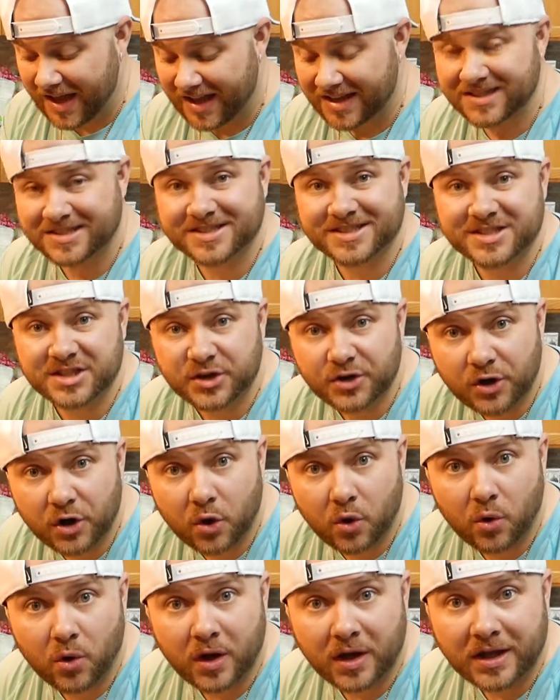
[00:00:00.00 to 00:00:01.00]
has
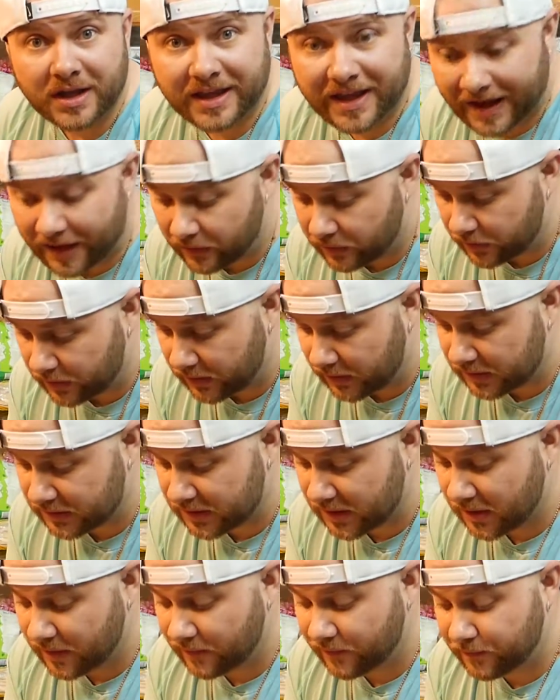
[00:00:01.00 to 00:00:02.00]
0 calories
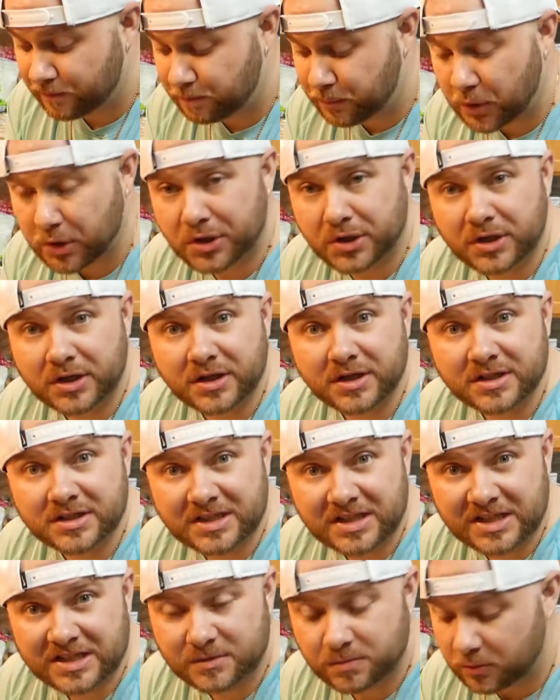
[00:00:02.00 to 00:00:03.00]
per
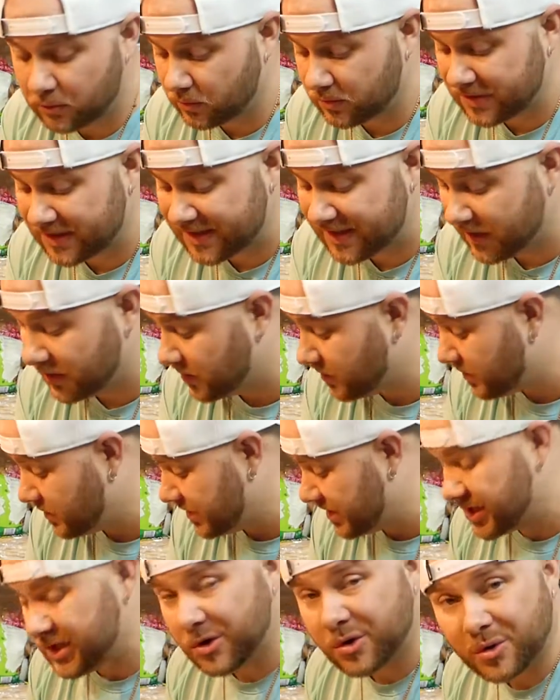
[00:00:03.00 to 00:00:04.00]
teaspoon.
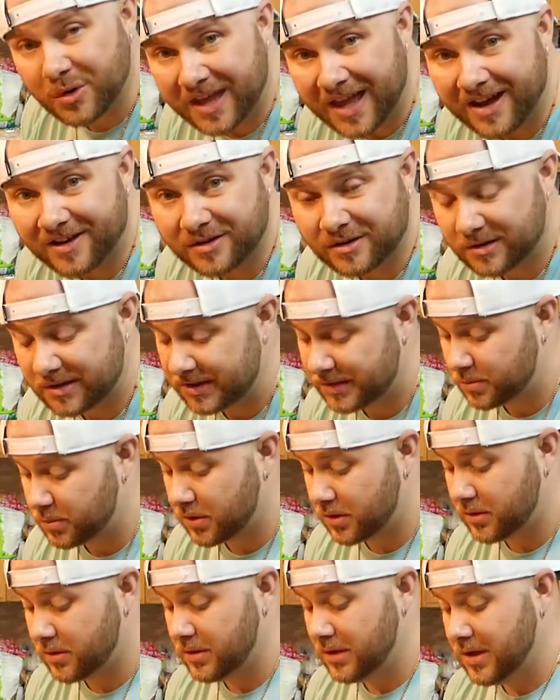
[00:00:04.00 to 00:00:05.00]
Zero calories,
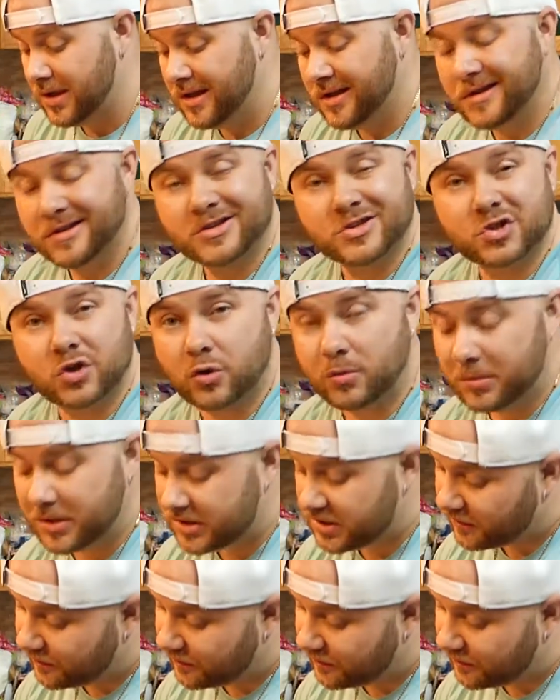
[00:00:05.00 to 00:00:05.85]
bro. So much